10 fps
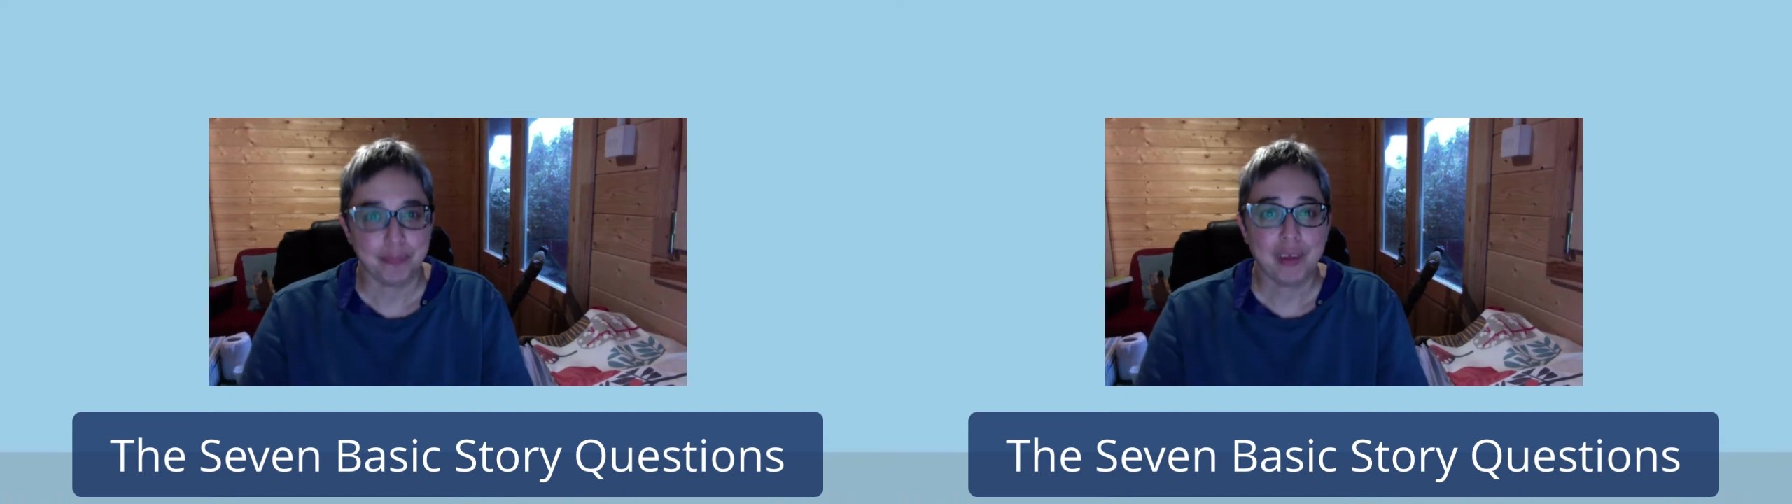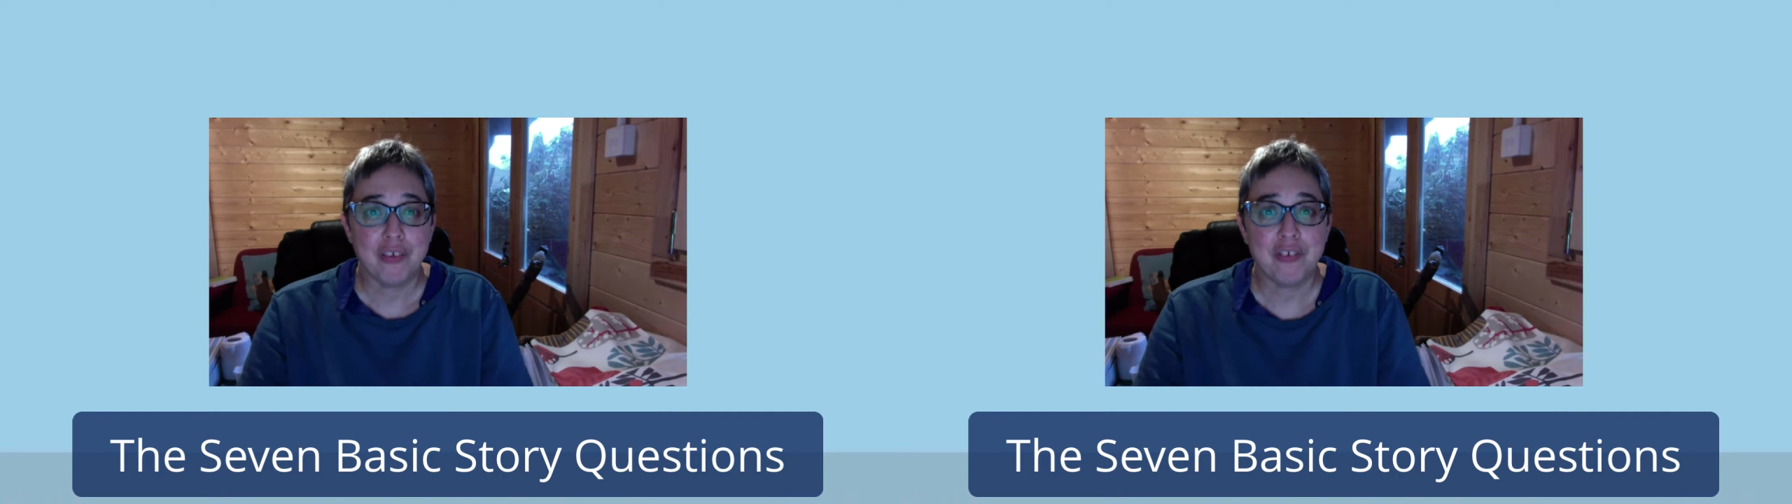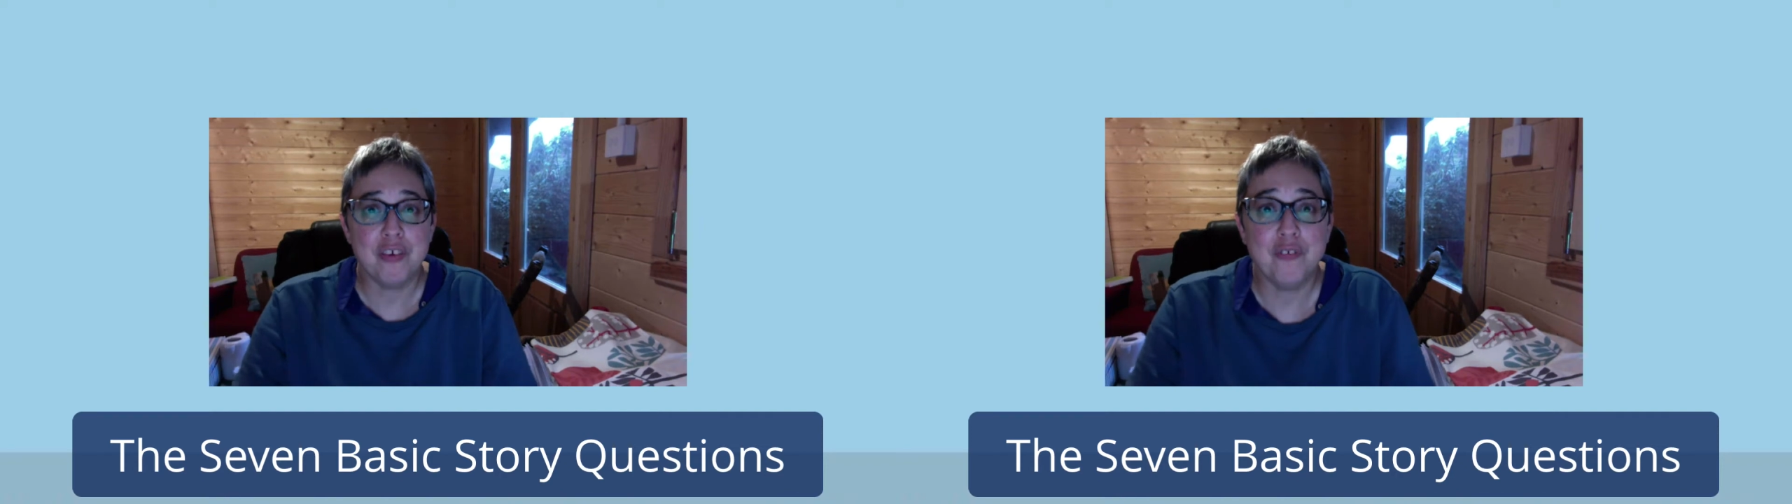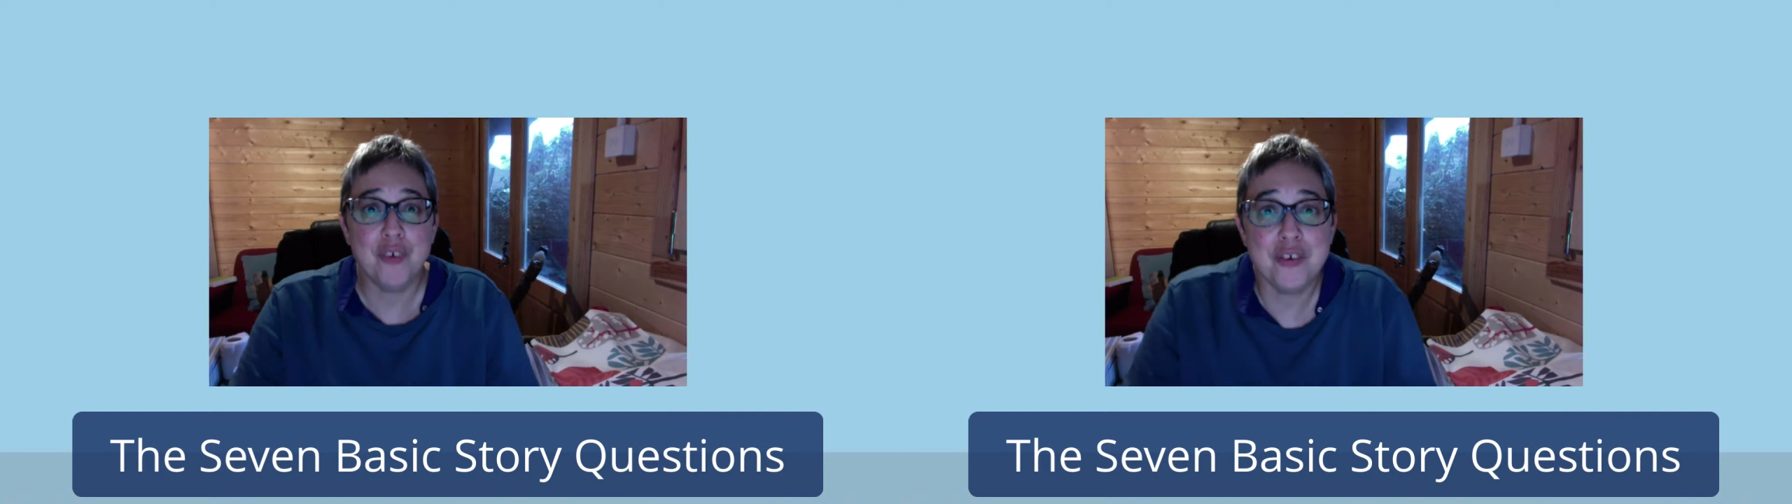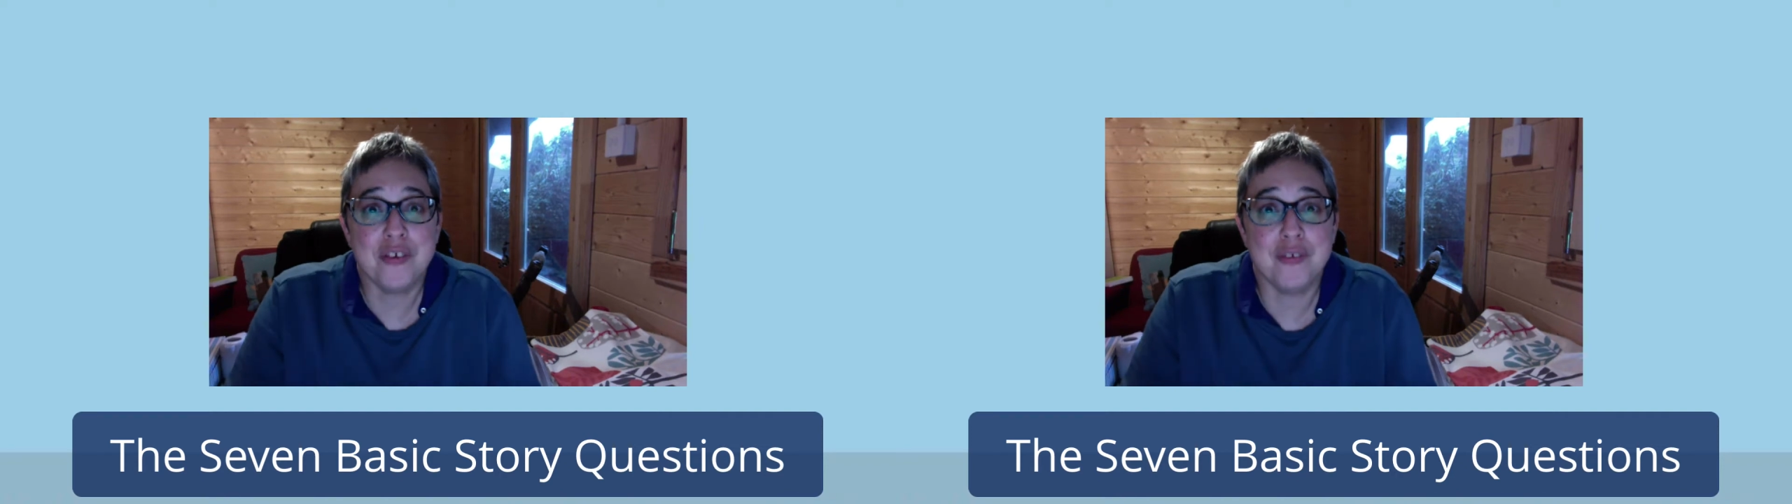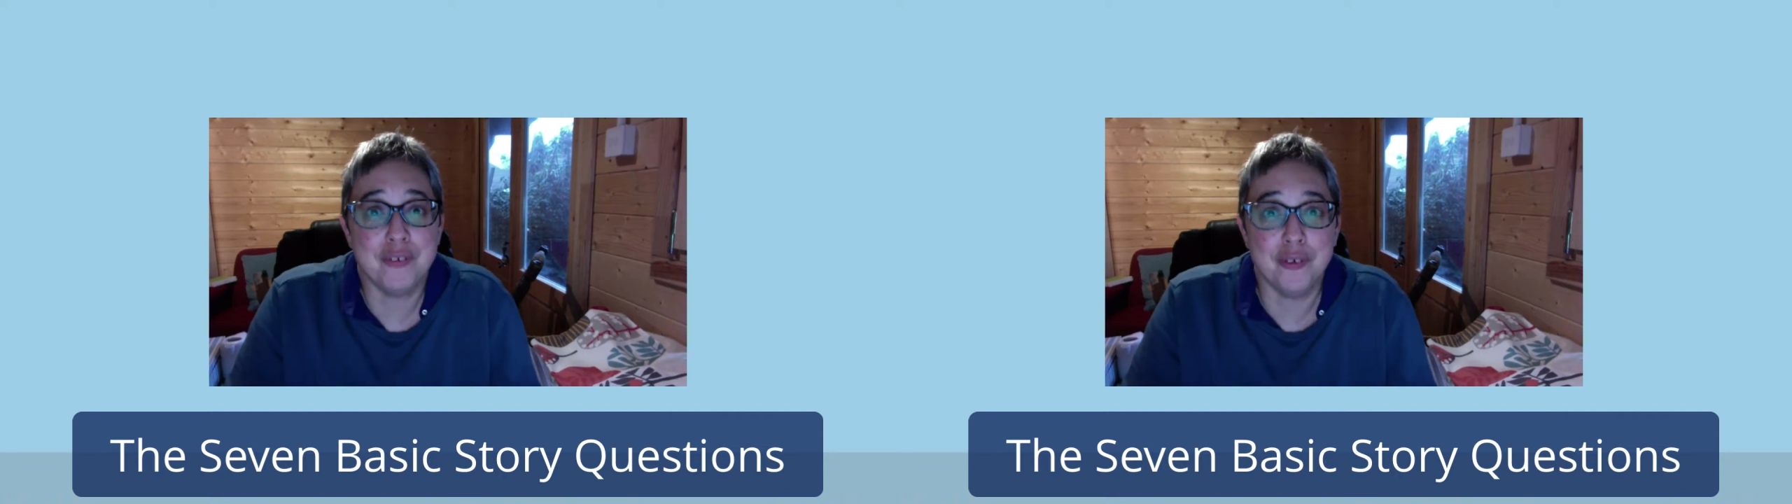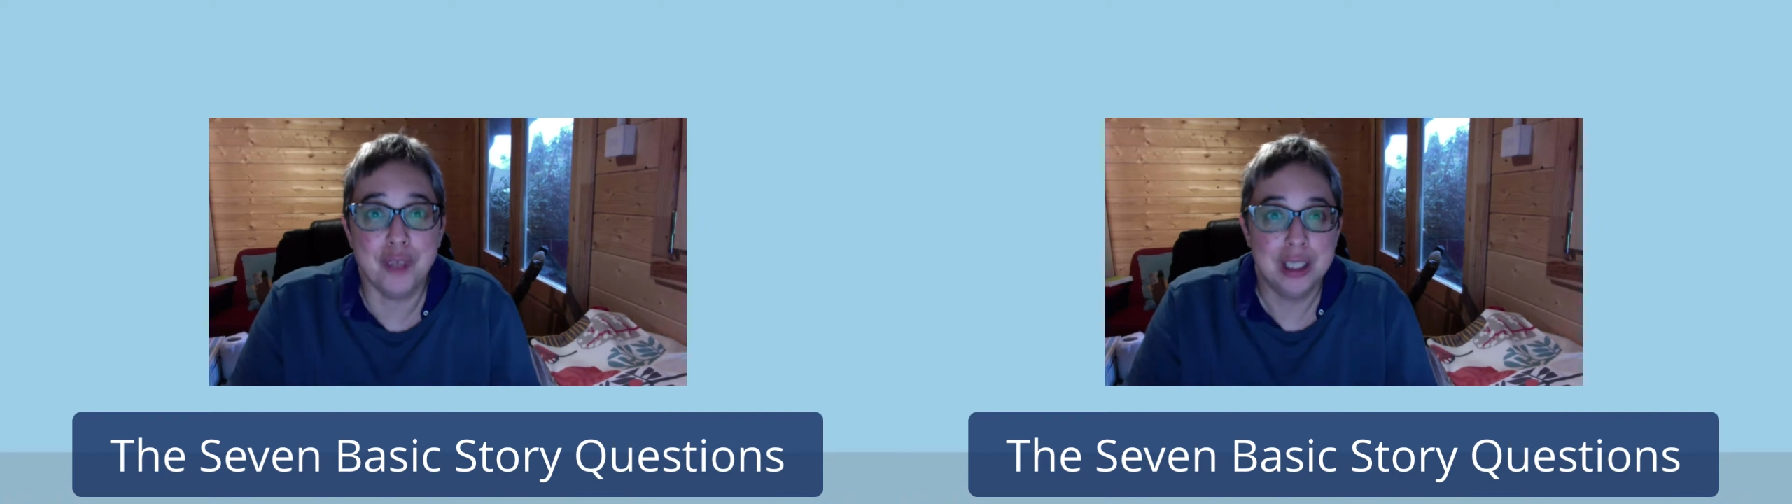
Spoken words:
So first of all,